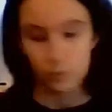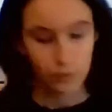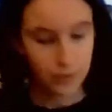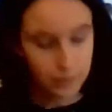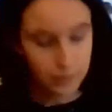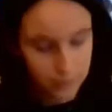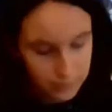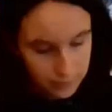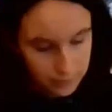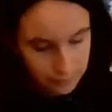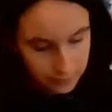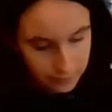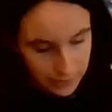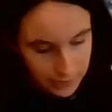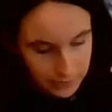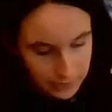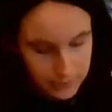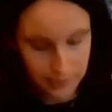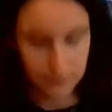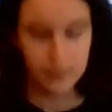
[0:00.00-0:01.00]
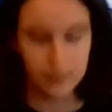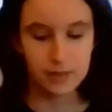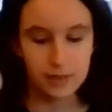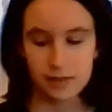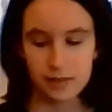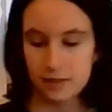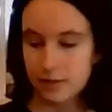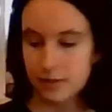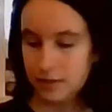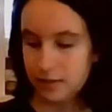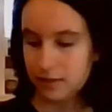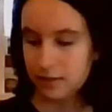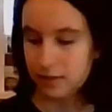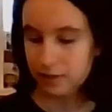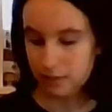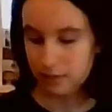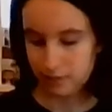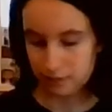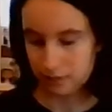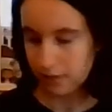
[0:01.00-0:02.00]
Well, never mind.
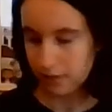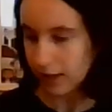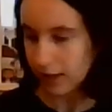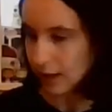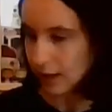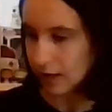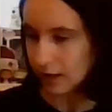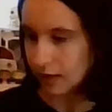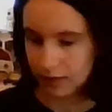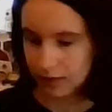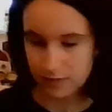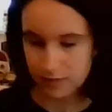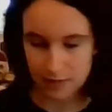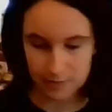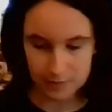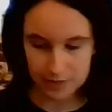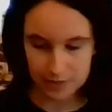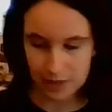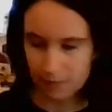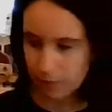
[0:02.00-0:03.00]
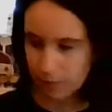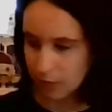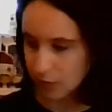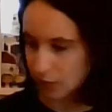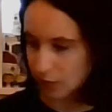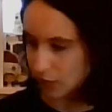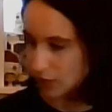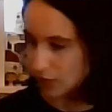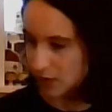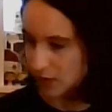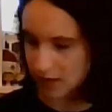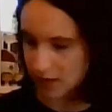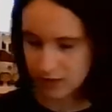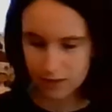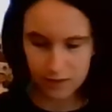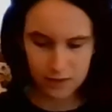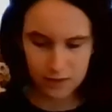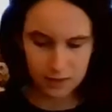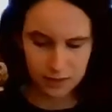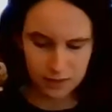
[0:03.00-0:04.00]
Like, the same as that, but with one
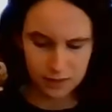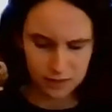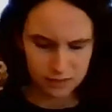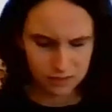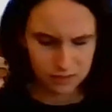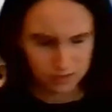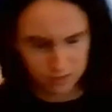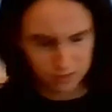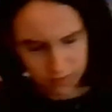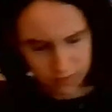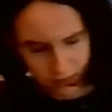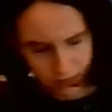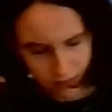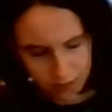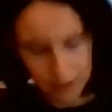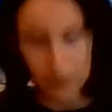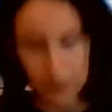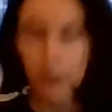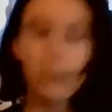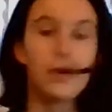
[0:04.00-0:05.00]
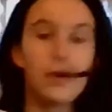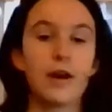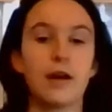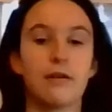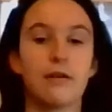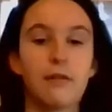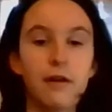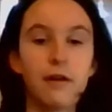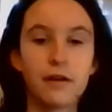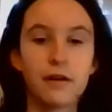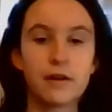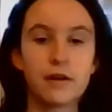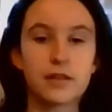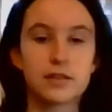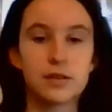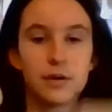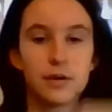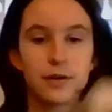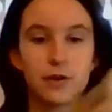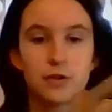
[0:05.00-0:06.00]
side. Whatever.
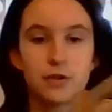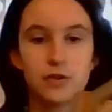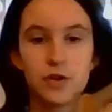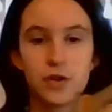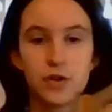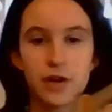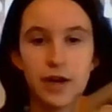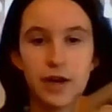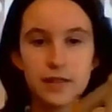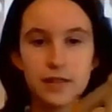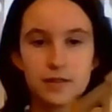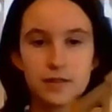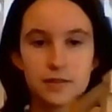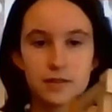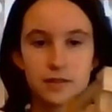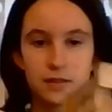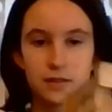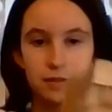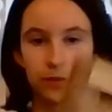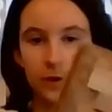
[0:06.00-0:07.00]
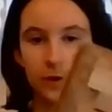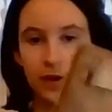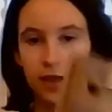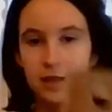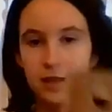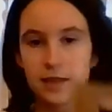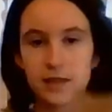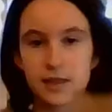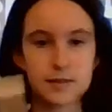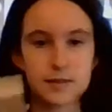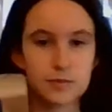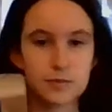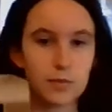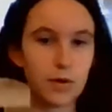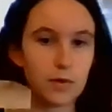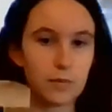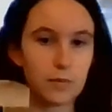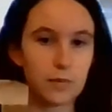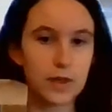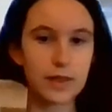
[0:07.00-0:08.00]
So I've got two crates, one like this,
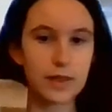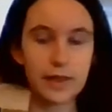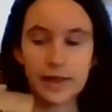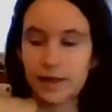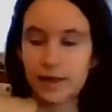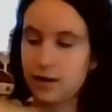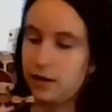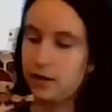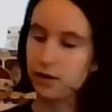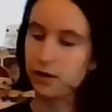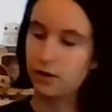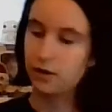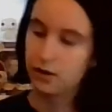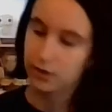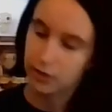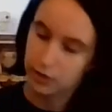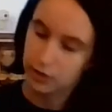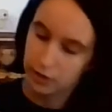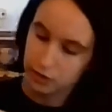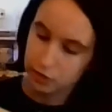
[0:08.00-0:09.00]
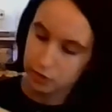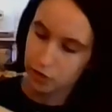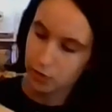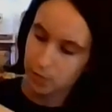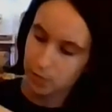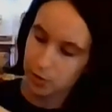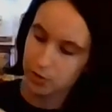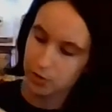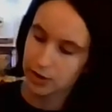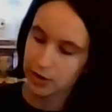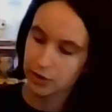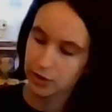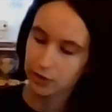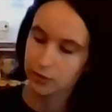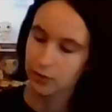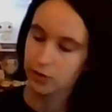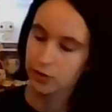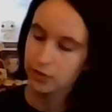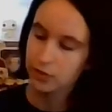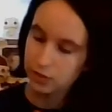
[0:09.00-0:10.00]
one with like a chalkboard thing on the
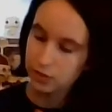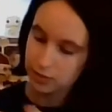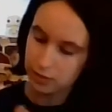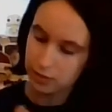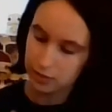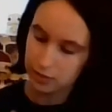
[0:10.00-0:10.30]
front.